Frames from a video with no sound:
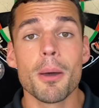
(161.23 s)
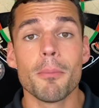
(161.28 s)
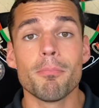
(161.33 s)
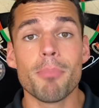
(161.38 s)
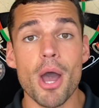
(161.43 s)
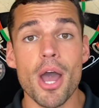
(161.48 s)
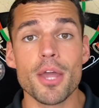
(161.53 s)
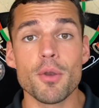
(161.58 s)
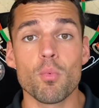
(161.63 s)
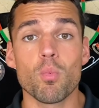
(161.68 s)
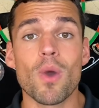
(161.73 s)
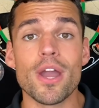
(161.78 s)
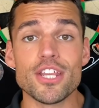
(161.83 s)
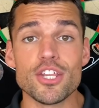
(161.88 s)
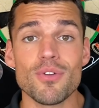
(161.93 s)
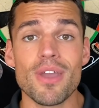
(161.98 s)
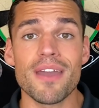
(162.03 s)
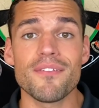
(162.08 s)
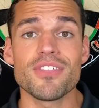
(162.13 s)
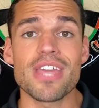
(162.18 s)
But when
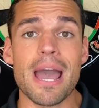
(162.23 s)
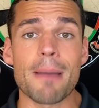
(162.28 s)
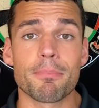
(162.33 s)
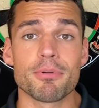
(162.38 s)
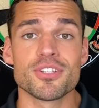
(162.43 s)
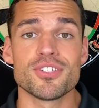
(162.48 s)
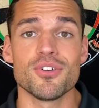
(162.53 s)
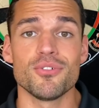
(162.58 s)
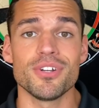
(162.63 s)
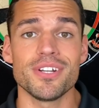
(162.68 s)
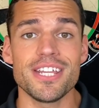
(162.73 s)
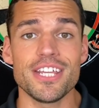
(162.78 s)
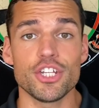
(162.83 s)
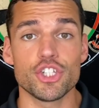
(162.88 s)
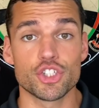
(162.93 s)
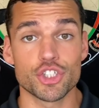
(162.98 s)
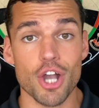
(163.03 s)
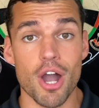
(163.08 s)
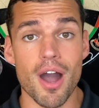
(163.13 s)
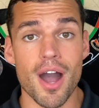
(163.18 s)
you have the opportunity,
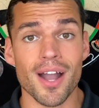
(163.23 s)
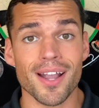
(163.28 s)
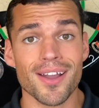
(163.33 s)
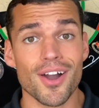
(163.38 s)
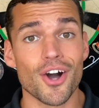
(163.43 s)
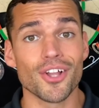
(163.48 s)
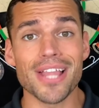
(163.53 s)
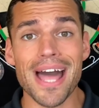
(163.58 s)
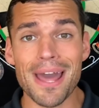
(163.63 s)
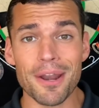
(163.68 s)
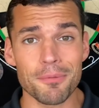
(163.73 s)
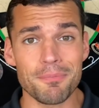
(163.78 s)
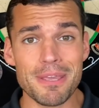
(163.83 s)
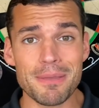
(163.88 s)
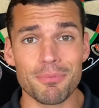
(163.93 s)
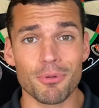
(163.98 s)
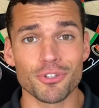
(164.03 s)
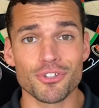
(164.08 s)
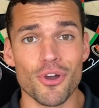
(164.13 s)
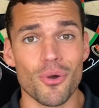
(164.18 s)
chalk. A lot of
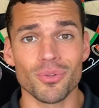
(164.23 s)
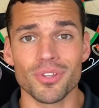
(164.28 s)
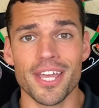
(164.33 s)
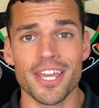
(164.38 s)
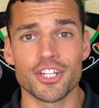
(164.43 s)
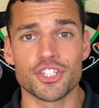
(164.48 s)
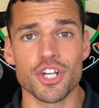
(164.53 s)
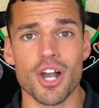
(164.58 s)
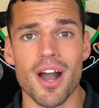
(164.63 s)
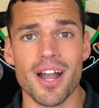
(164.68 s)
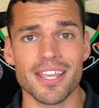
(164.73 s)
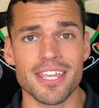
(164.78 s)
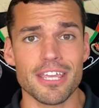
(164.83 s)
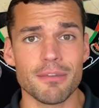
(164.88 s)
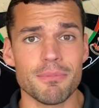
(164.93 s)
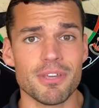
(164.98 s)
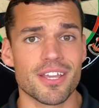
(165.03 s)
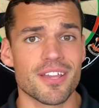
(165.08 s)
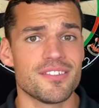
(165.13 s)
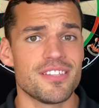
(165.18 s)
people don't like
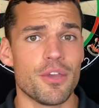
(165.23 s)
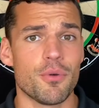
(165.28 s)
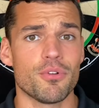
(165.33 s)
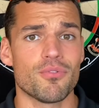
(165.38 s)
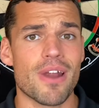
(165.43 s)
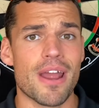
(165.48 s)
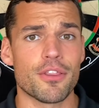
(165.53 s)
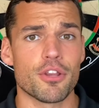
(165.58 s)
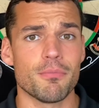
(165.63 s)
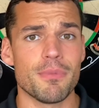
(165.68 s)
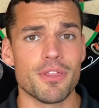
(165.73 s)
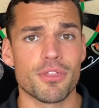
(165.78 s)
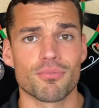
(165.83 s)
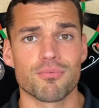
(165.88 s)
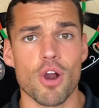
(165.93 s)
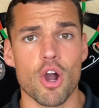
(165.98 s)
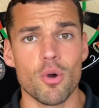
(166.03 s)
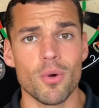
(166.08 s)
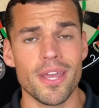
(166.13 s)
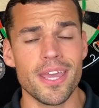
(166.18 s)
chalking because they would rather be
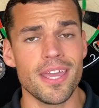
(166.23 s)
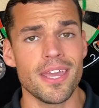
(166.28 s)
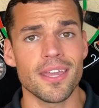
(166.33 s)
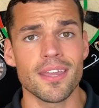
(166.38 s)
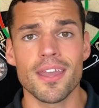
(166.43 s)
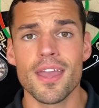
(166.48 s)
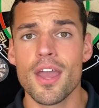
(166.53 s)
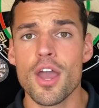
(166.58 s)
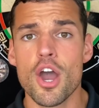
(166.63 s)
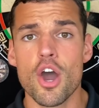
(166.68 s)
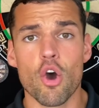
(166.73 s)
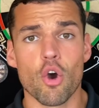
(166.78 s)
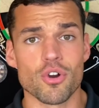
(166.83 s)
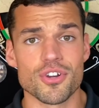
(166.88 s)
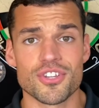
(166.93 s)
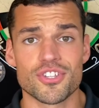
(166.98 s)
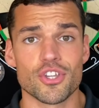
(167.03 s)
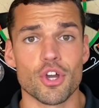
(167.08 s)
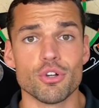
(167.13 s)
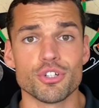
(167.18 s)
throwing
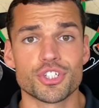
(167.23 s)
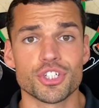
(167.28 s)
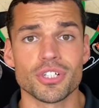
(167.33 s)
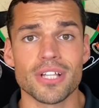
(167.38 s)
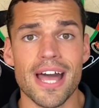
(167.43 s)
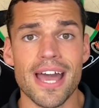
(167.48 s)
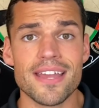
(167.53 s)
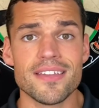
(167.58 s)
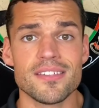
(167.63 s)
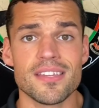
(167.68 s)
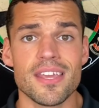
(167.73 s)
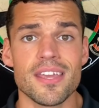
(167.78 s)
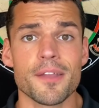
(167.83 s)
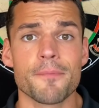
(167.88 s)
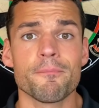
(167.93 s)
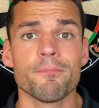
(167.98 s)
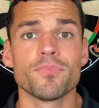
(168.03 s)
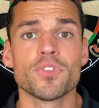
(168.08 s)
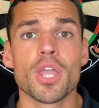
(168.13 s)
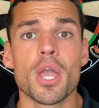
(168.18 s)
or
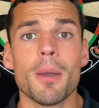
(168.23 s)
socializing.